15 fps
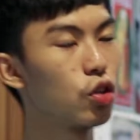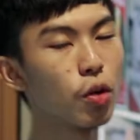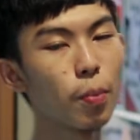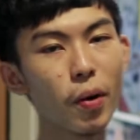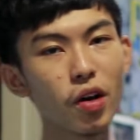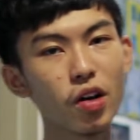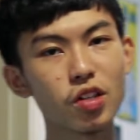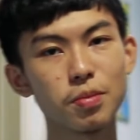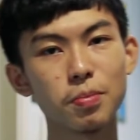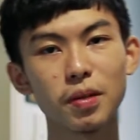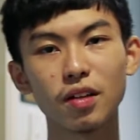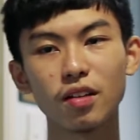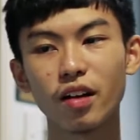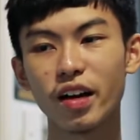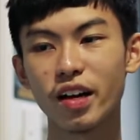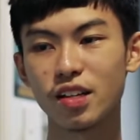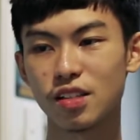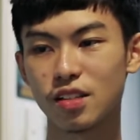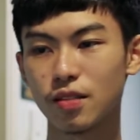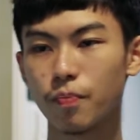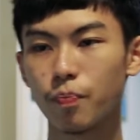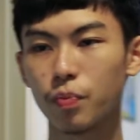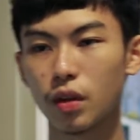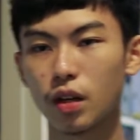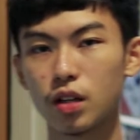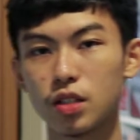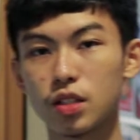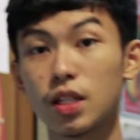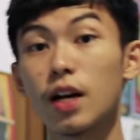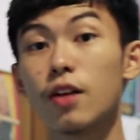2 Point Hospital has
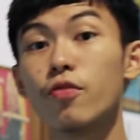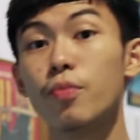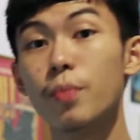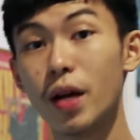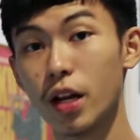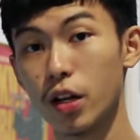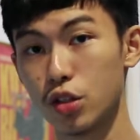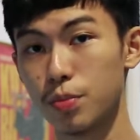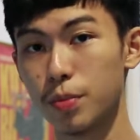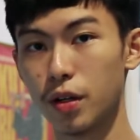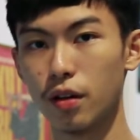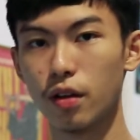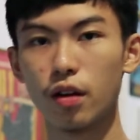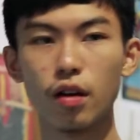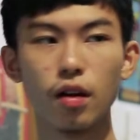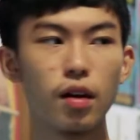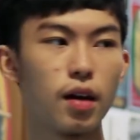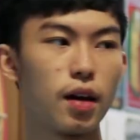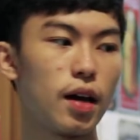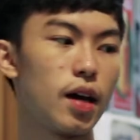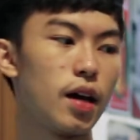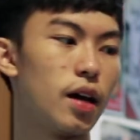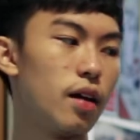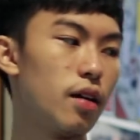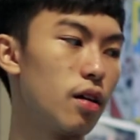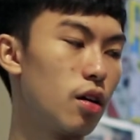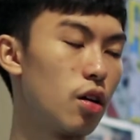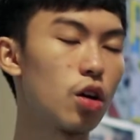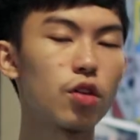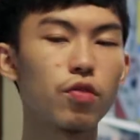staff management and
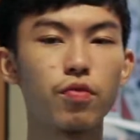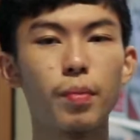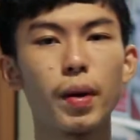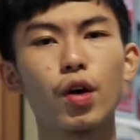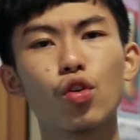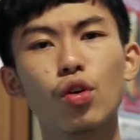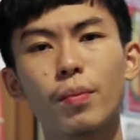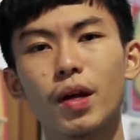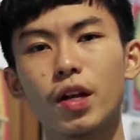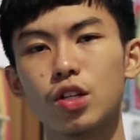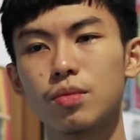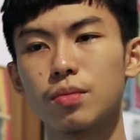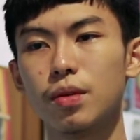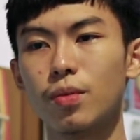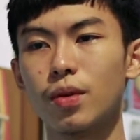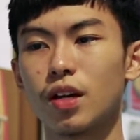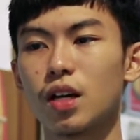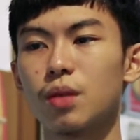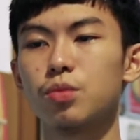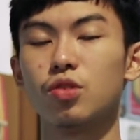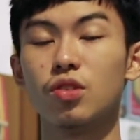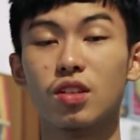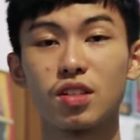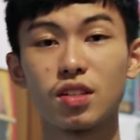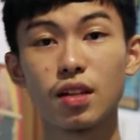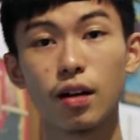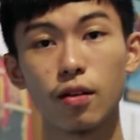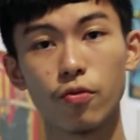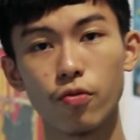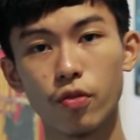a lot of micromanagement when it comes to the
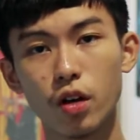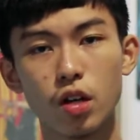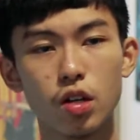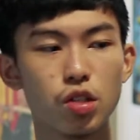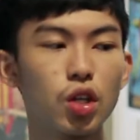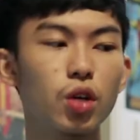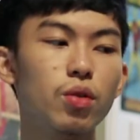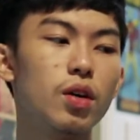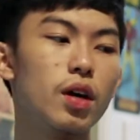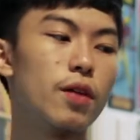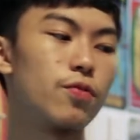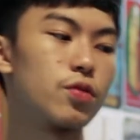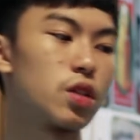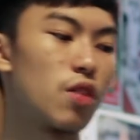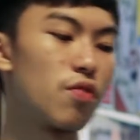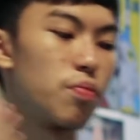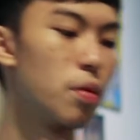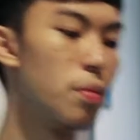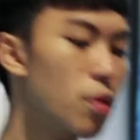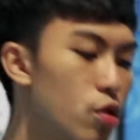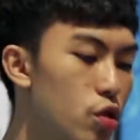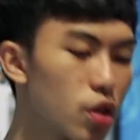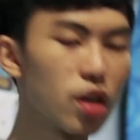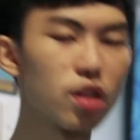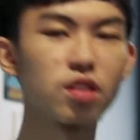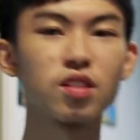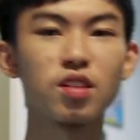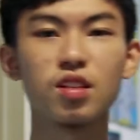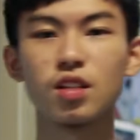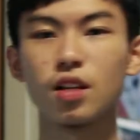staff. So you have staff
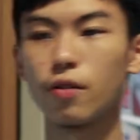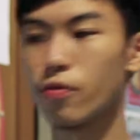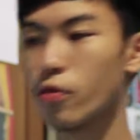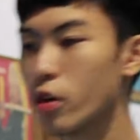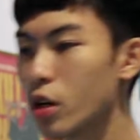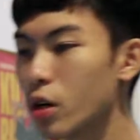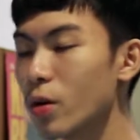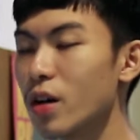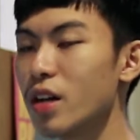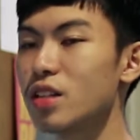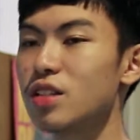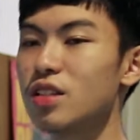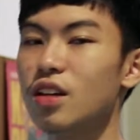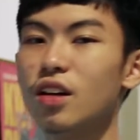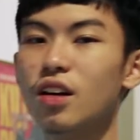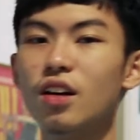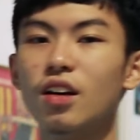promotions, staff requests.